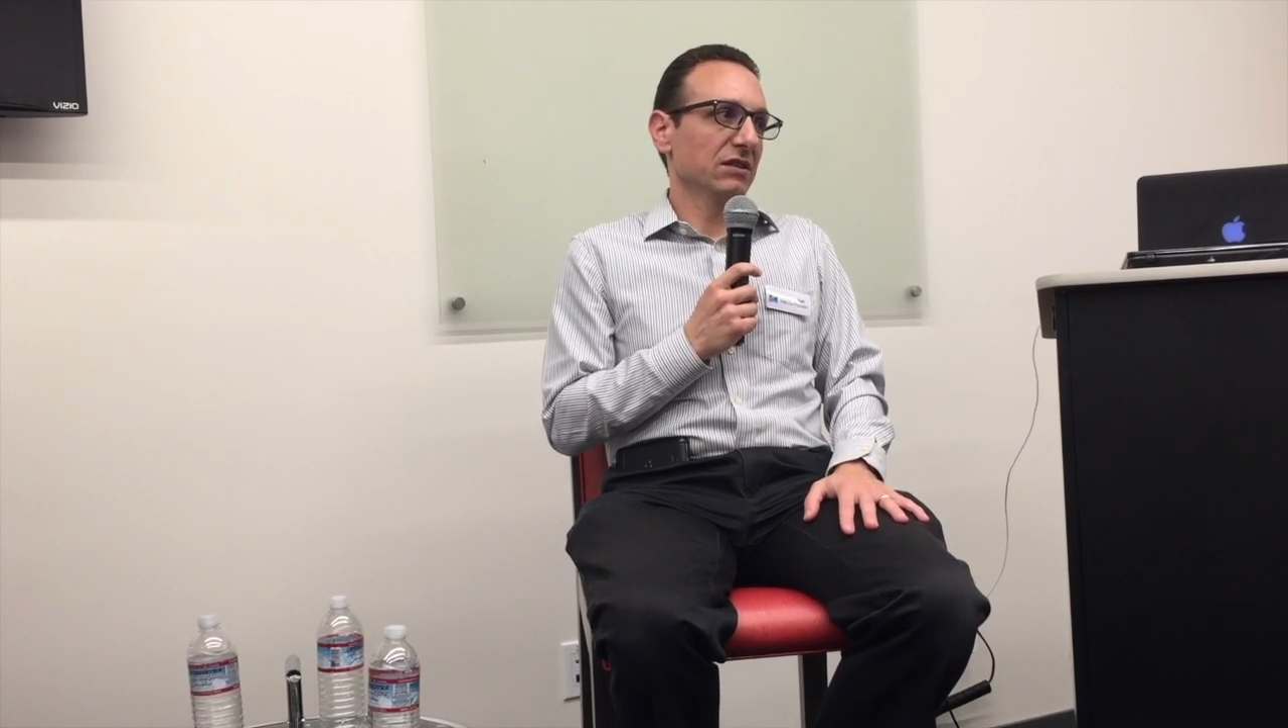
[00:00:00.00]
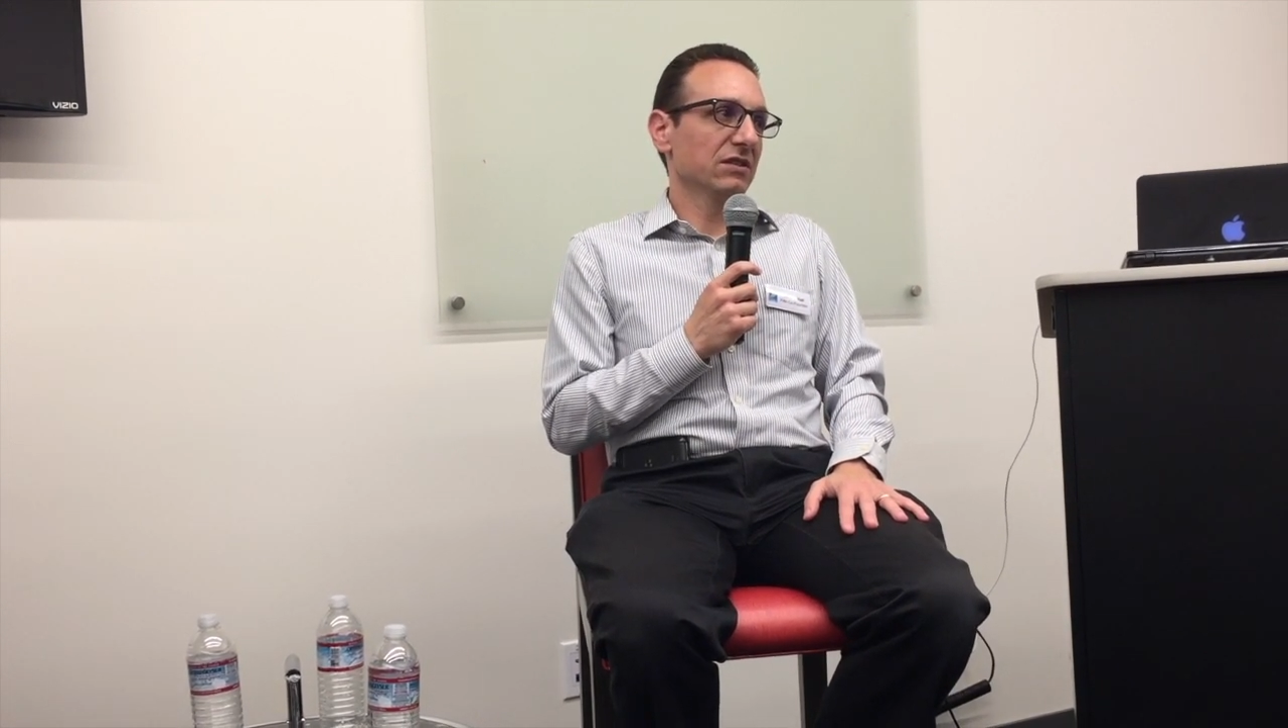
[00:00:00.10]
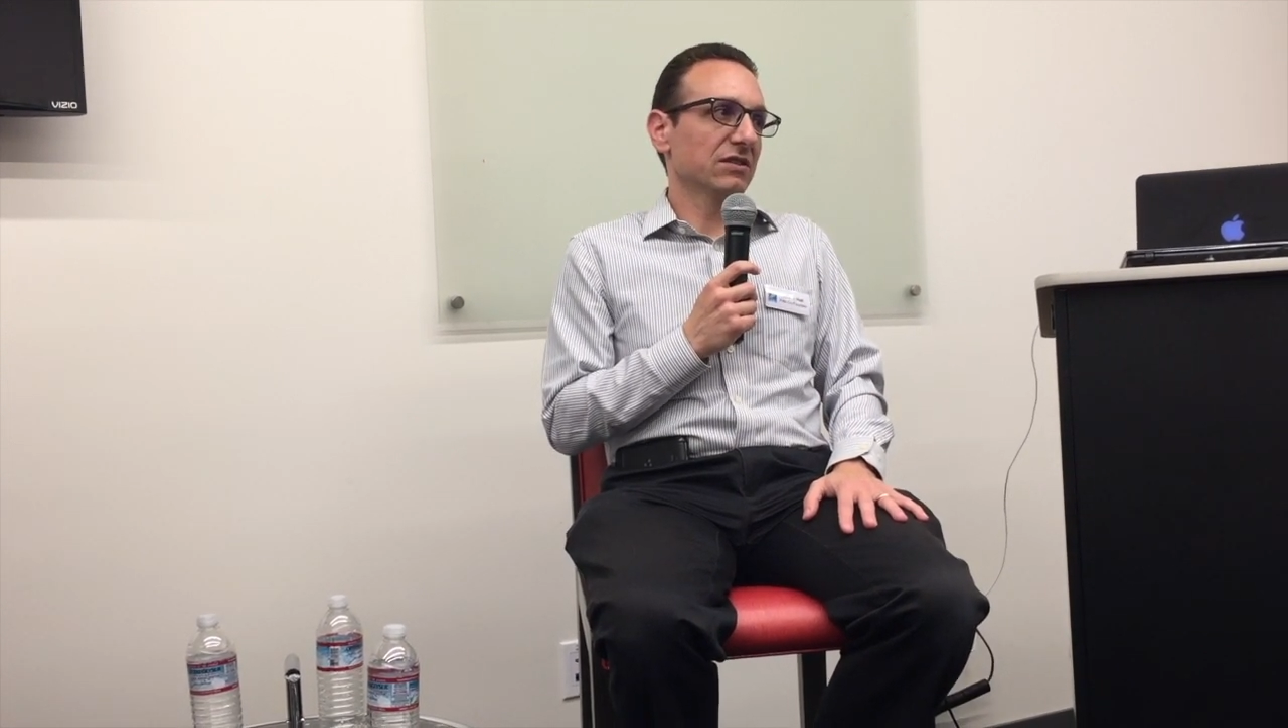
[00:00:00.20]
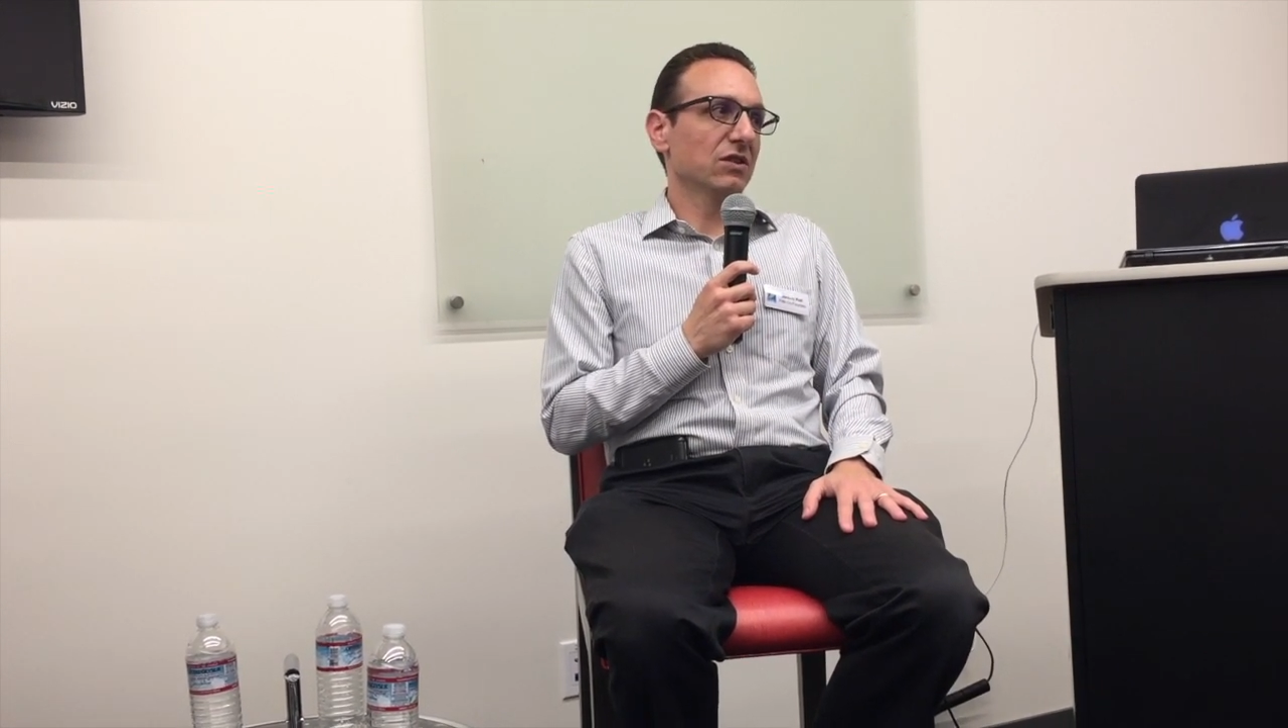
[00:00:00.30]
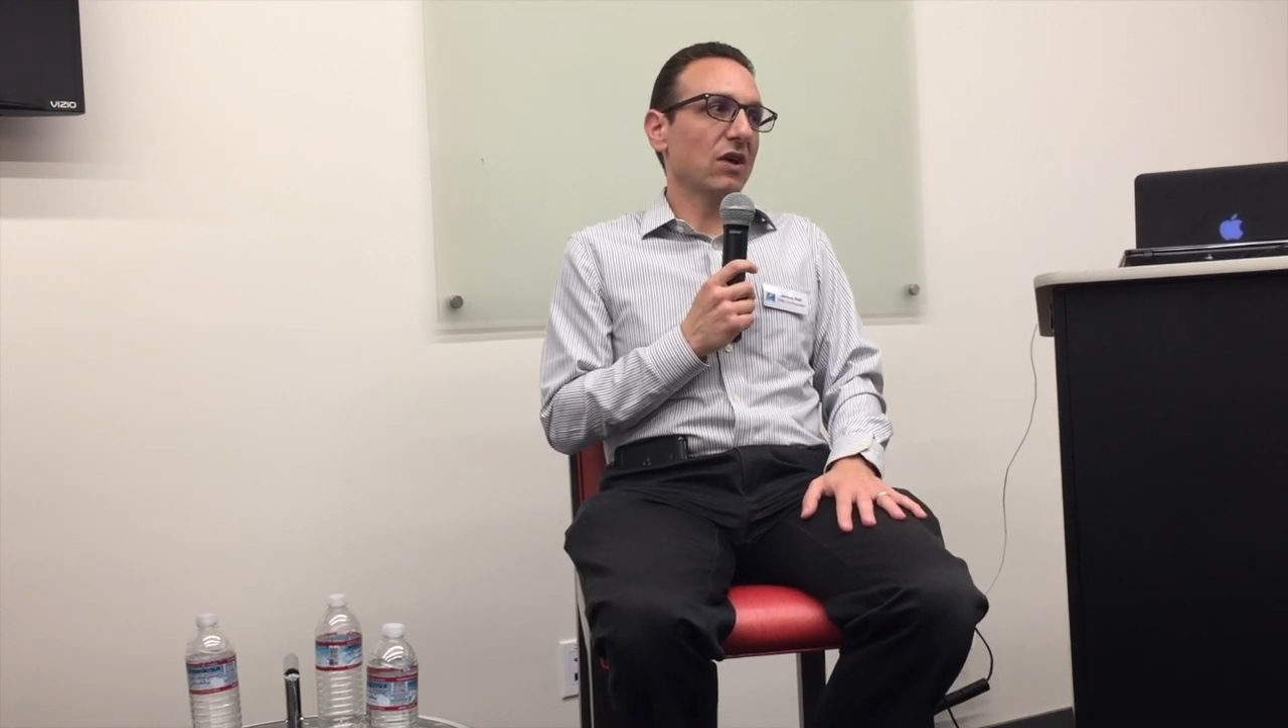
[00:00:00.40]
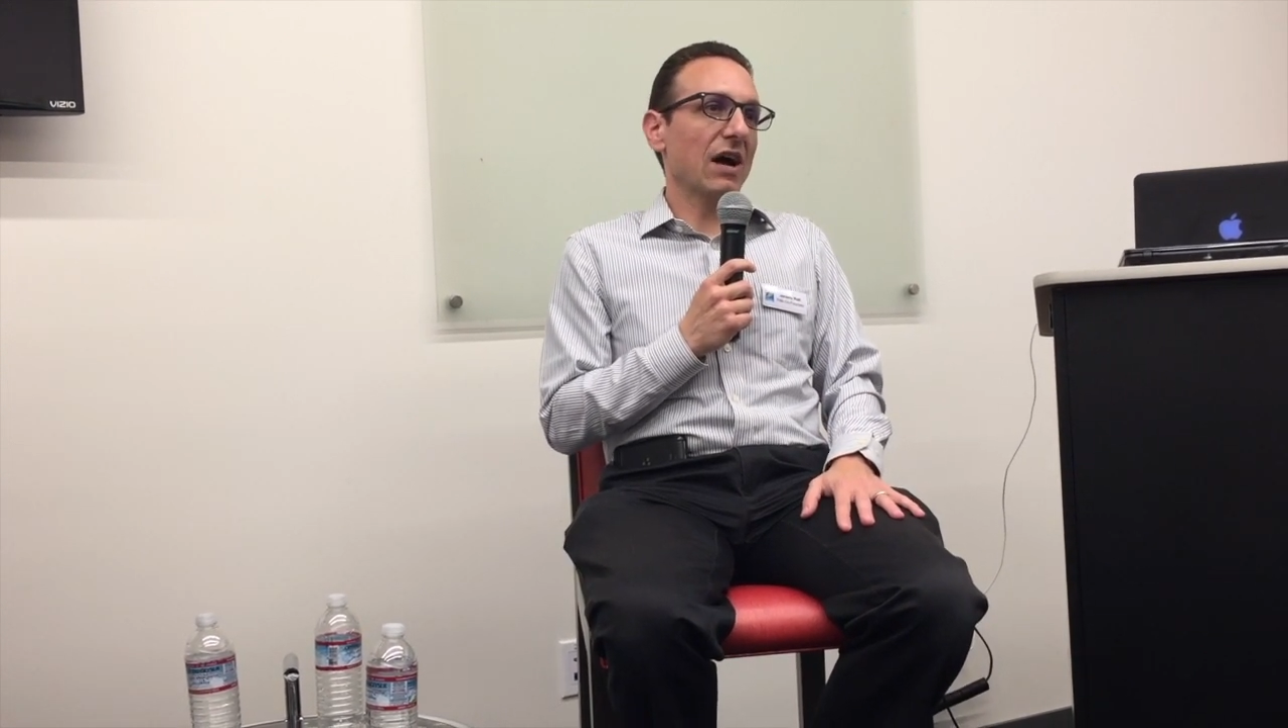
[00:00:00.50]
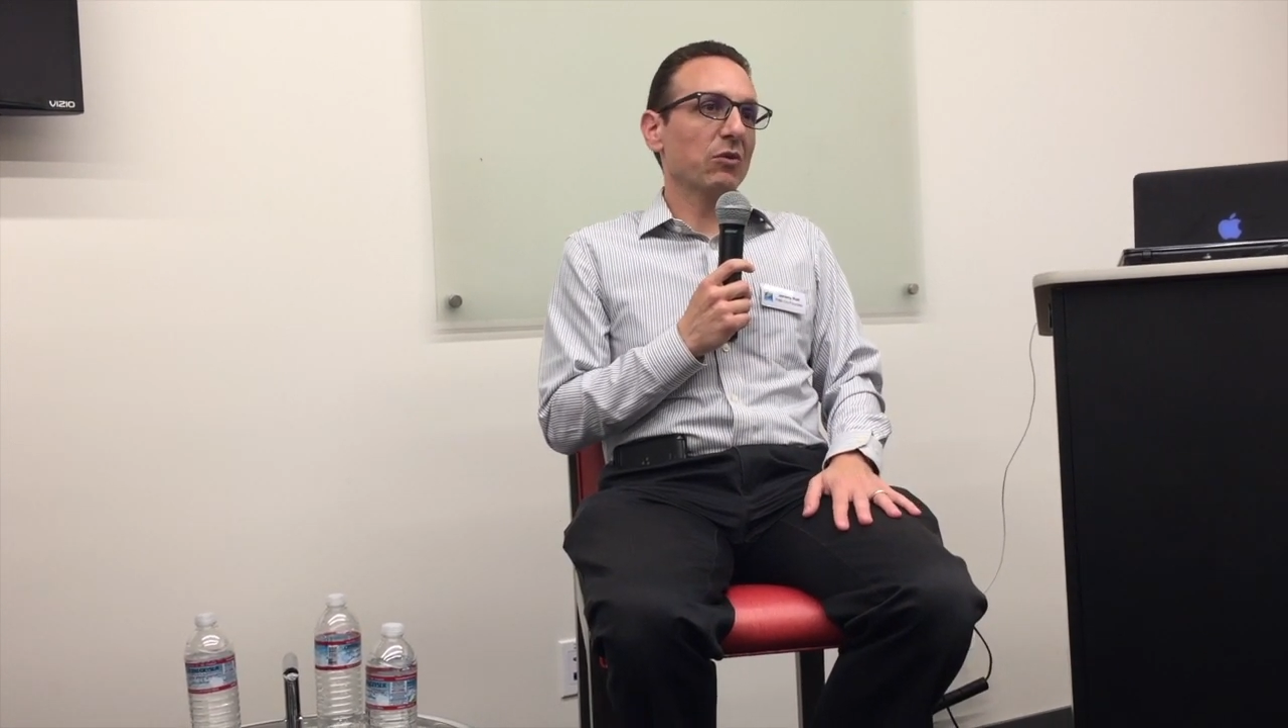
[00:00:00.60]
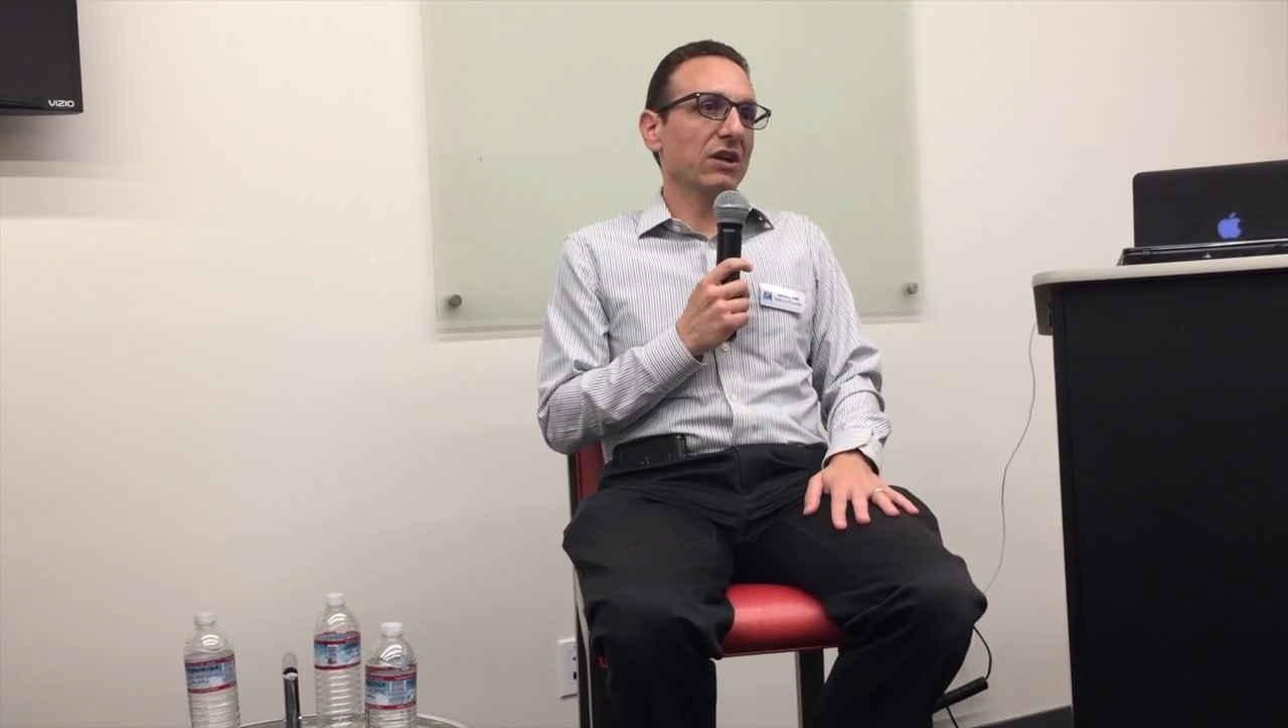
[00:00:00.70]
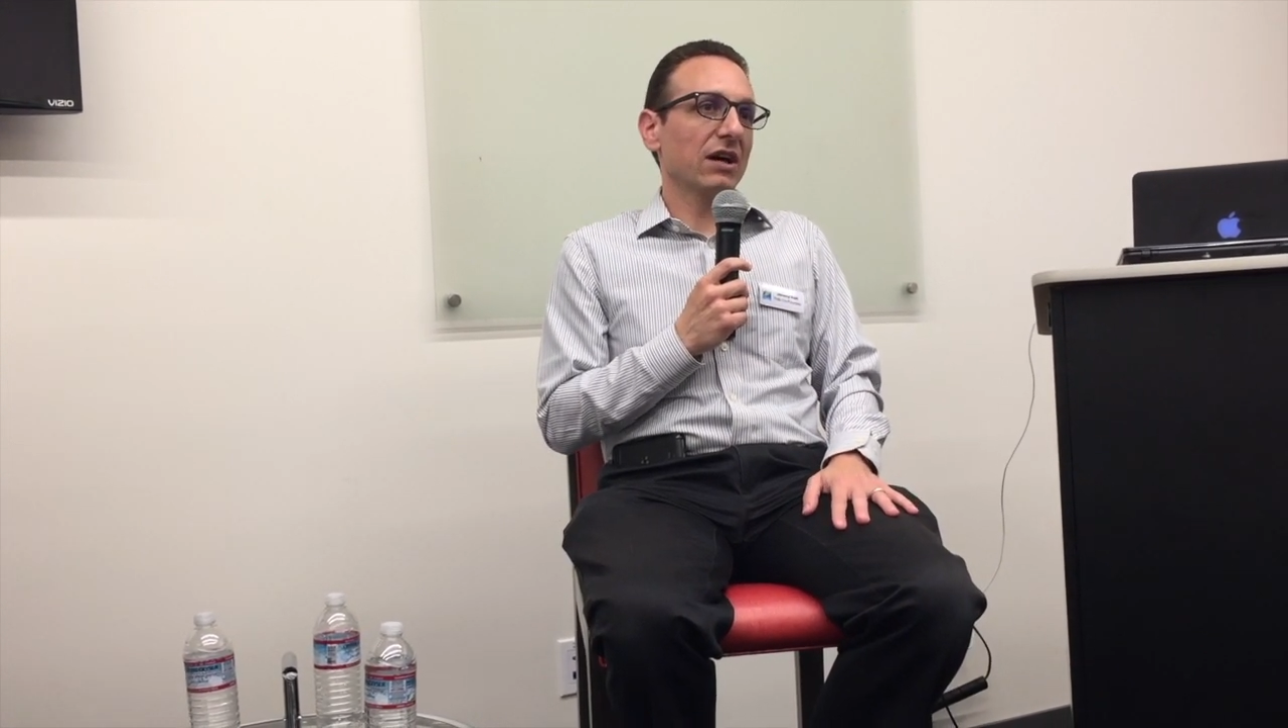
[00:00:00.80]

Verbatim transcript: So I would